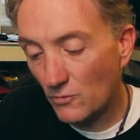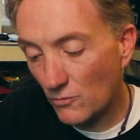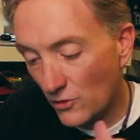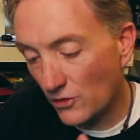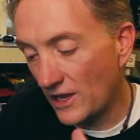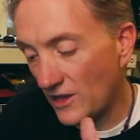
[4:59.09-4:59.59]

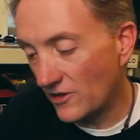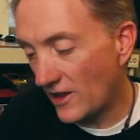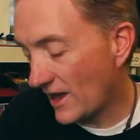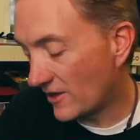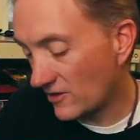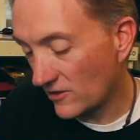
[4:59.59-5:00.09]
Really easy to
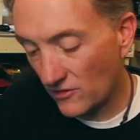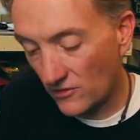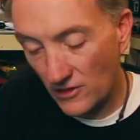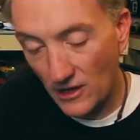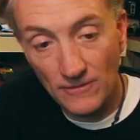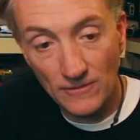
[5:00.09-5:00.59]
access this
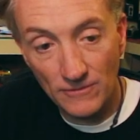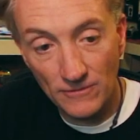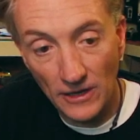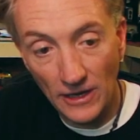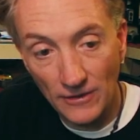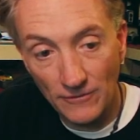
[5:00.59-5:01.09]
stuff,
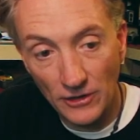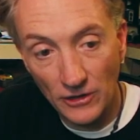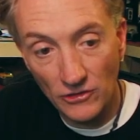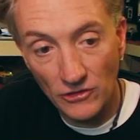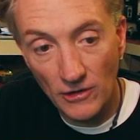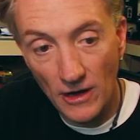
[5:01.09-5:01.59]
and fun
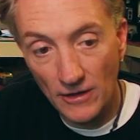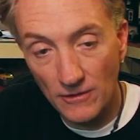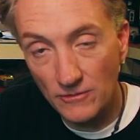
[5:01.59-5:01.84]
to shoot out of.